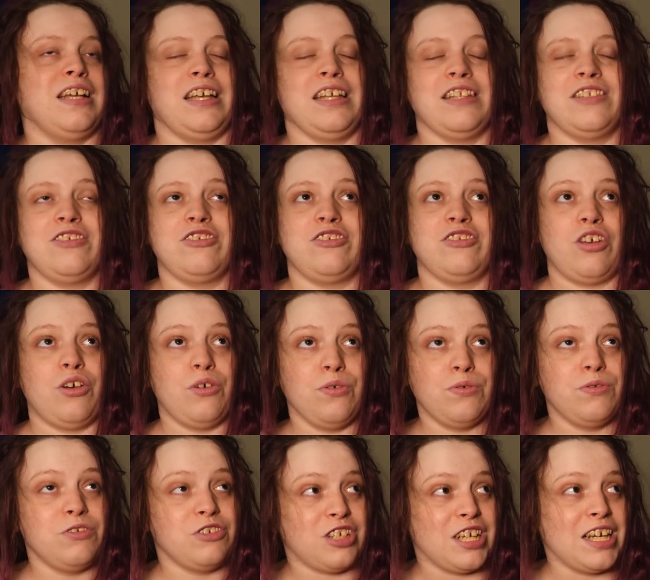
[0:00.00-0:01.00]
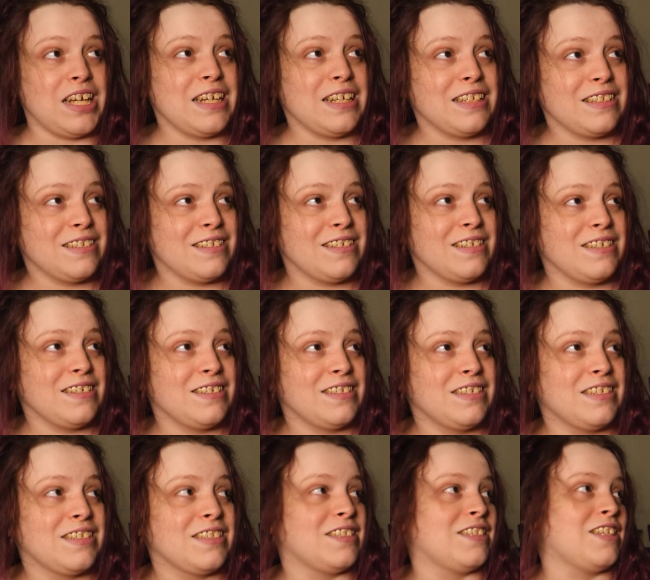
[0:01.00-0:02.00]
it's so shit
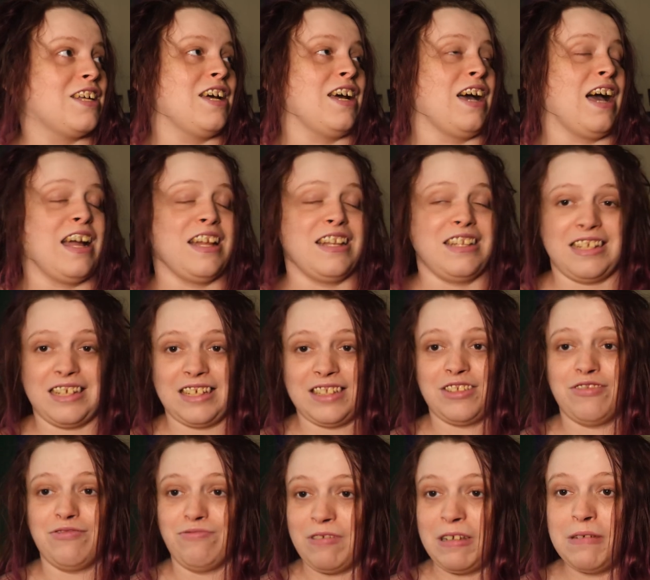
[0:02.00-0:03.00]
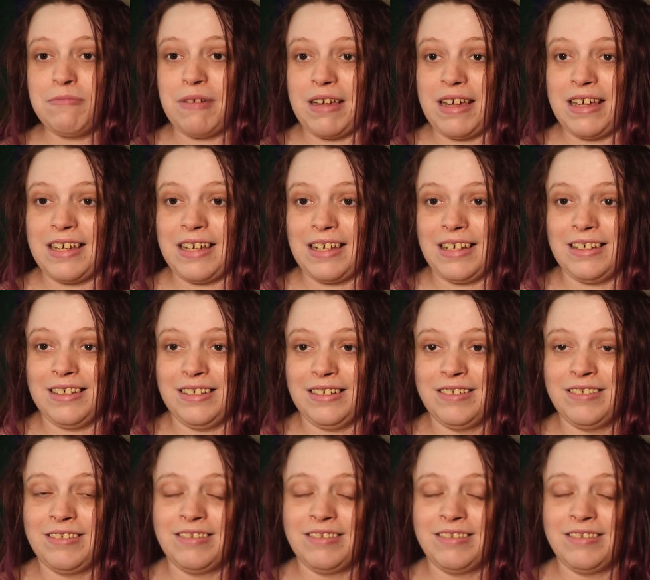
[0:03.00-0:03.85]
that I need to remake it.